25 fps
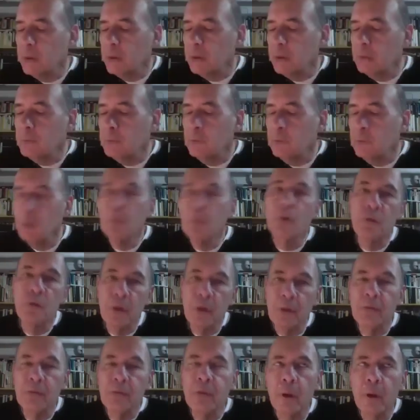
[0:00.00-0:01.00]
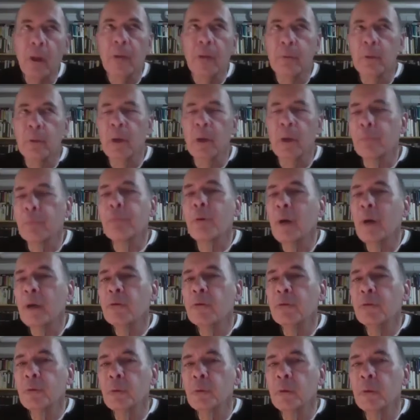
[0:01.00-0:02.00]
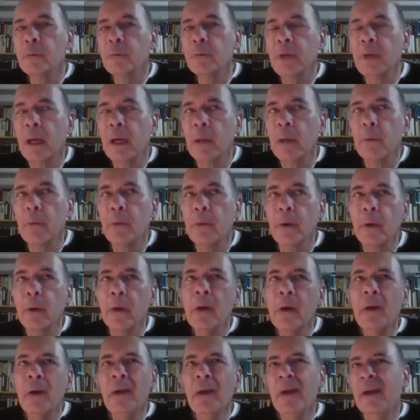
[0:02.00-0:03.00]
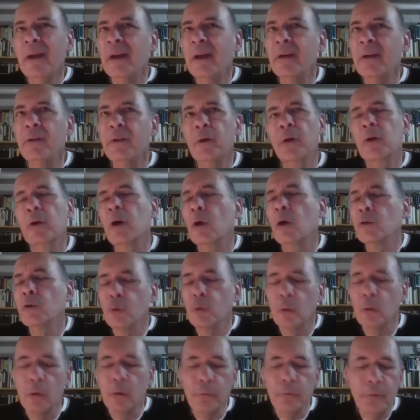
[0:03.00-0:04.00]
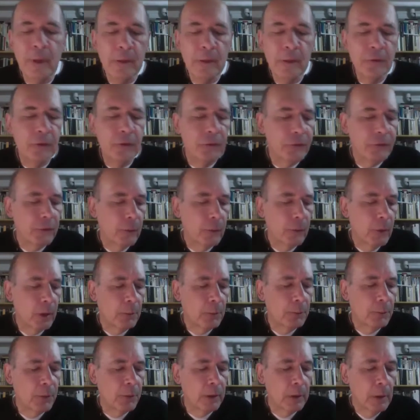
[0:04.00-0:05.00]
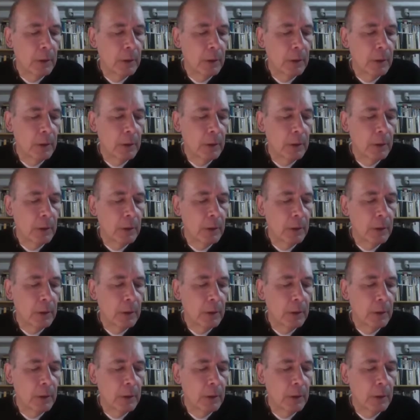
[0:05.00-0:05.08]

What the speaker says: do because I still have a lot of friends who live down there and there are cultural events and so on. But